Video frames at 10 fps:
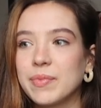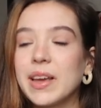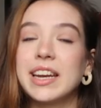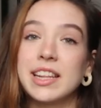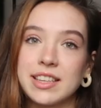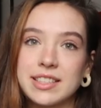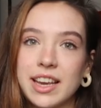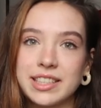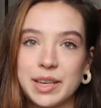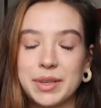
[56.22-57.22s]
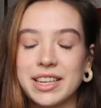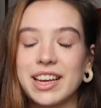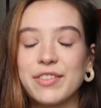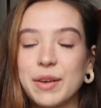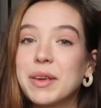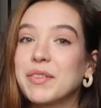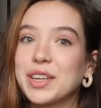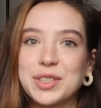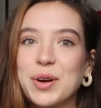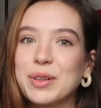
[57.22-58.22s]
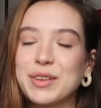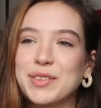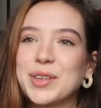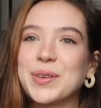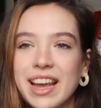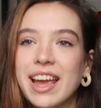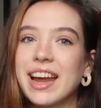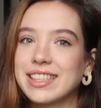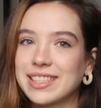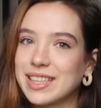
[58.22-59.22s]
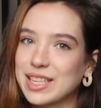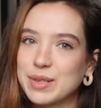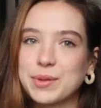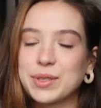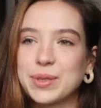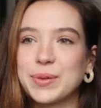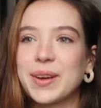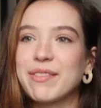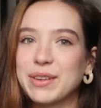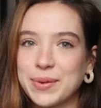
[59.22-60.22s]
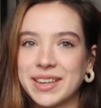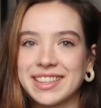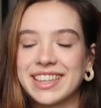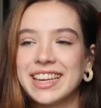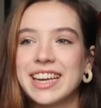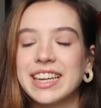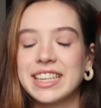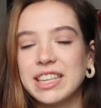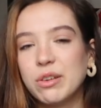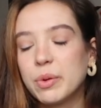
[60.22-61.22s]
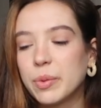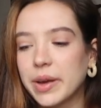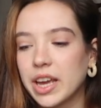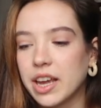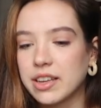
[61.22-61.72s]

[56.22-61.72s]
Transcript: And in this case, I mean, if I'm giving it to all of you and it's accessible to everyone in an equal way,